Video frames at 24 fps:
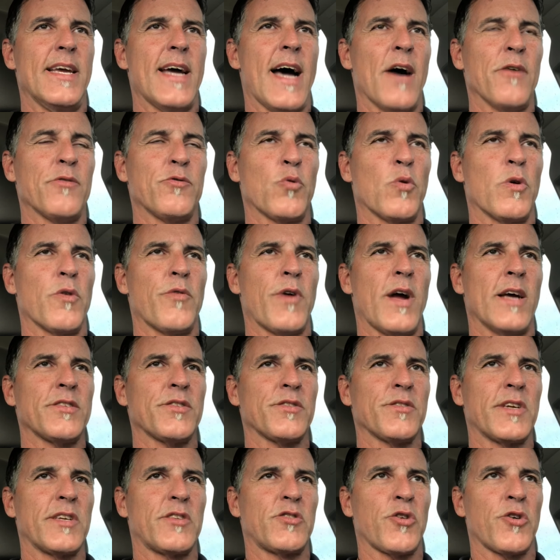outdoor
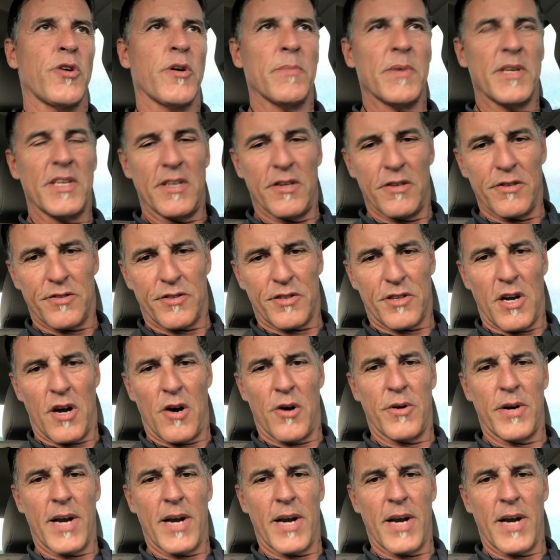wrestling tournament years ago,